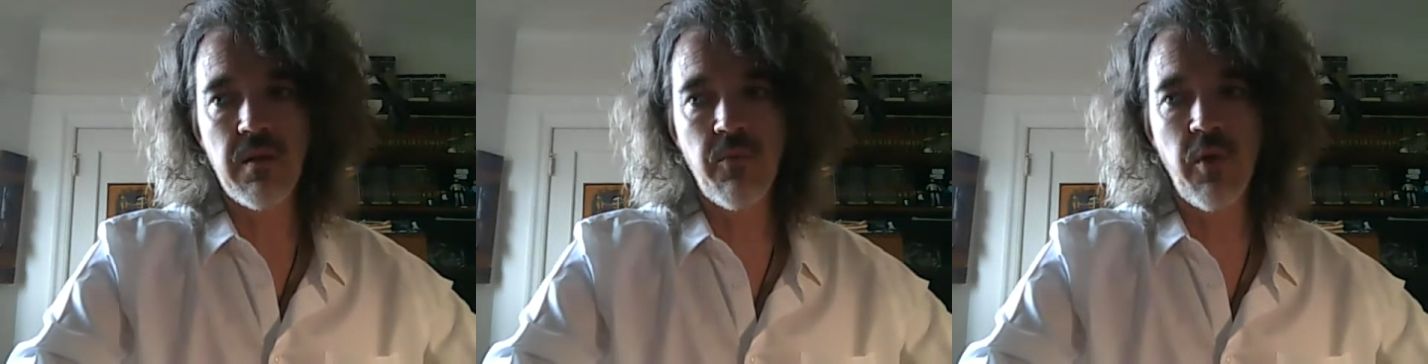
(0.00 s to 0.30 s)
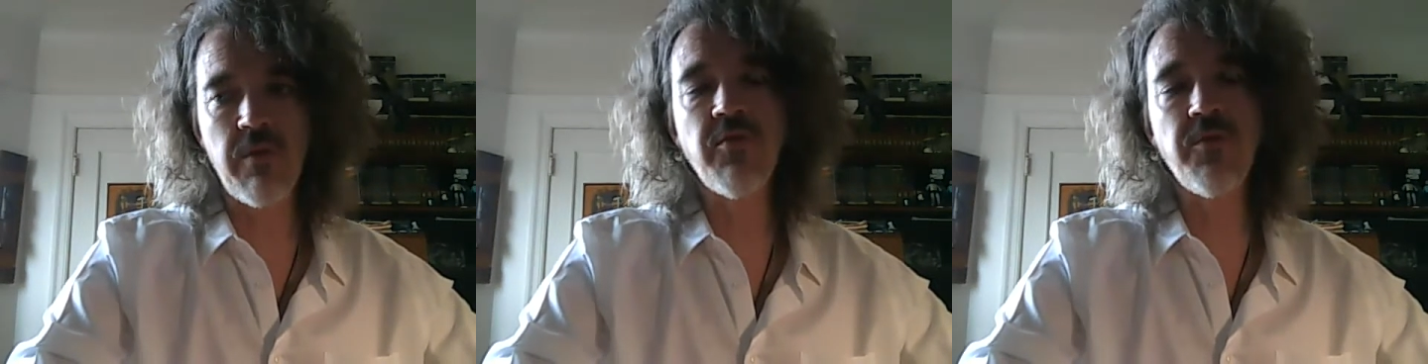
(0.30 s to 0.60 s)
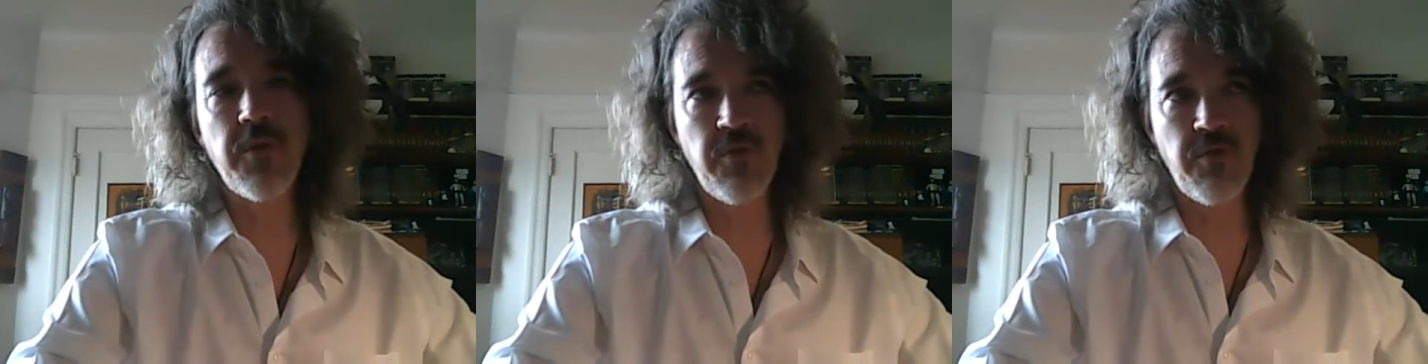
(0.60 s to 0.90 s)
when I was
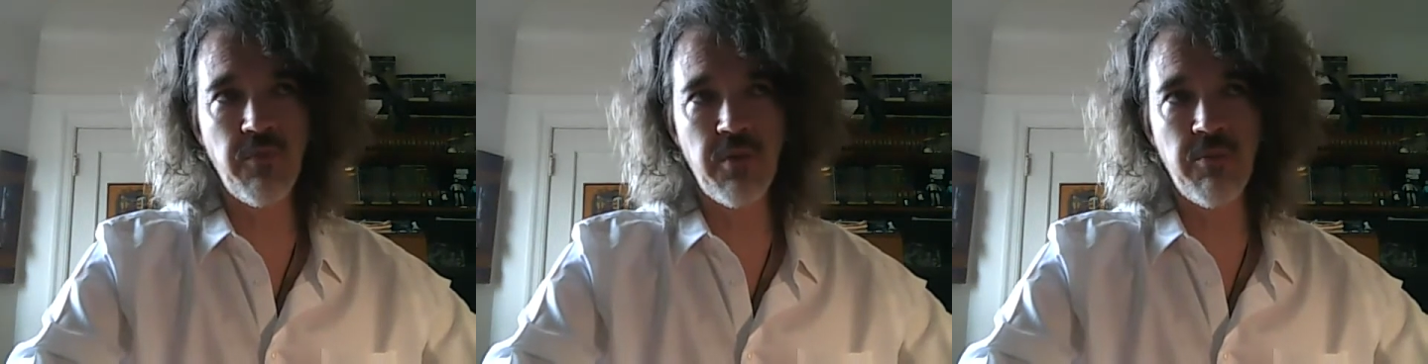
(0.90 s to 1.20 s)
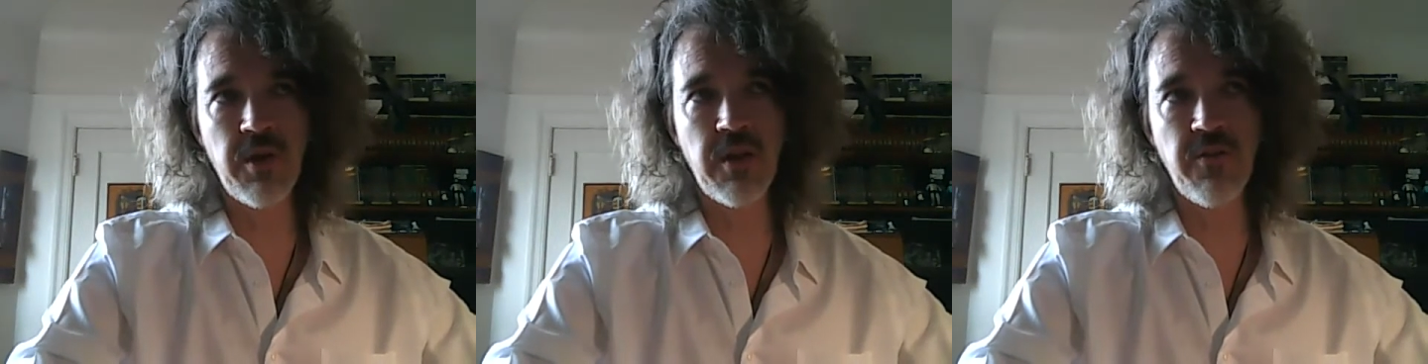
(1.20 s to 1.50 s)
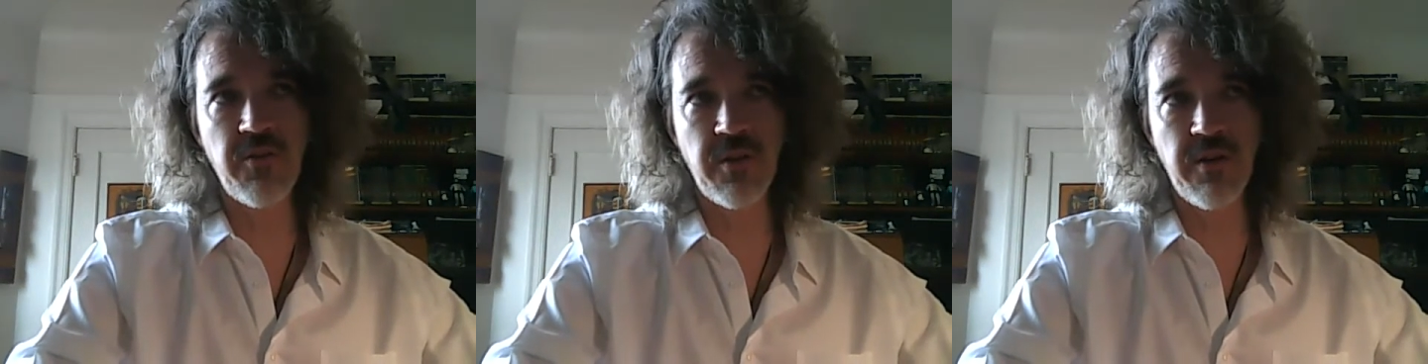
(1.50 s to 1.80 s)
first
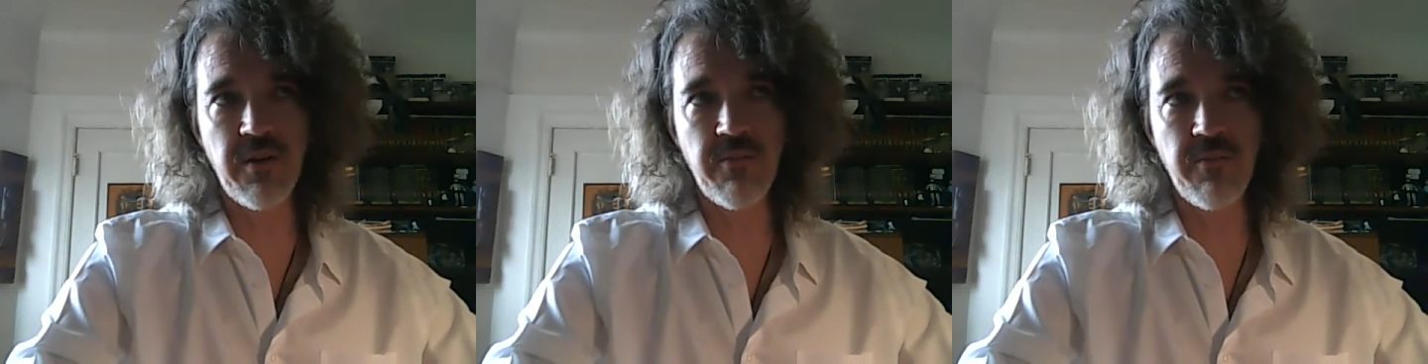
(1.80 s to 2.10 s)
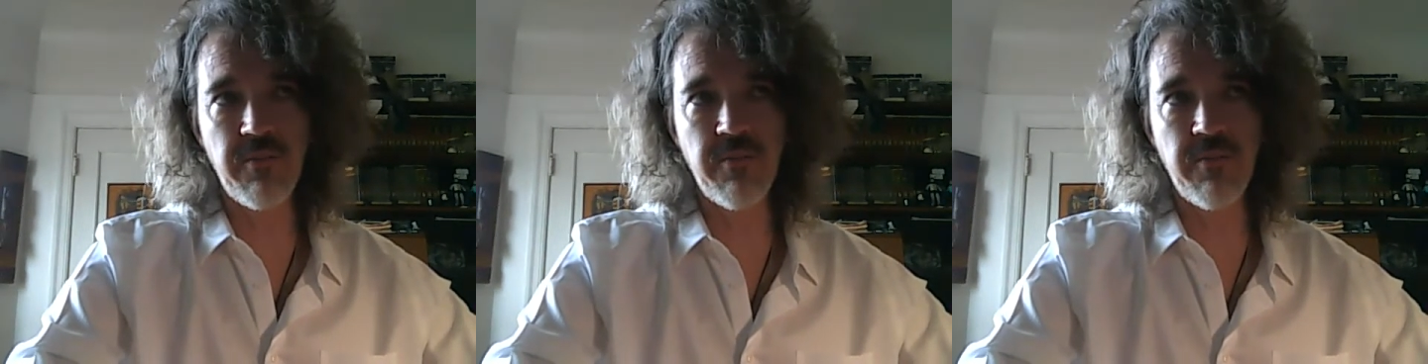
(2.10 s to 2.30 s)
really starting to get